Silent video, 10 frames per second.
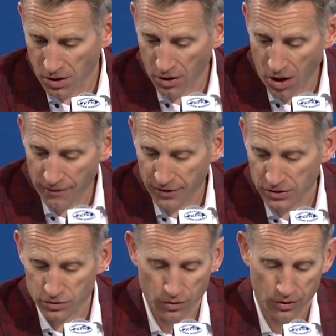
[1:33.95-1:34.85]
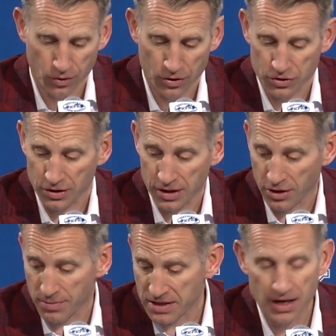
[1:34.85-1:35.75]
on offense through the course of the
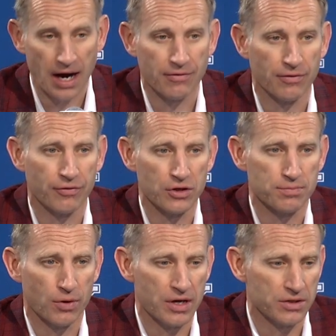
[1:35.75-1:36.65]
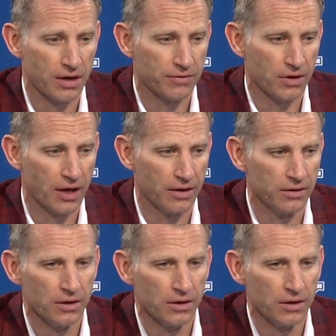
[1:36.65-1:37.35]
year to be tied for first place after that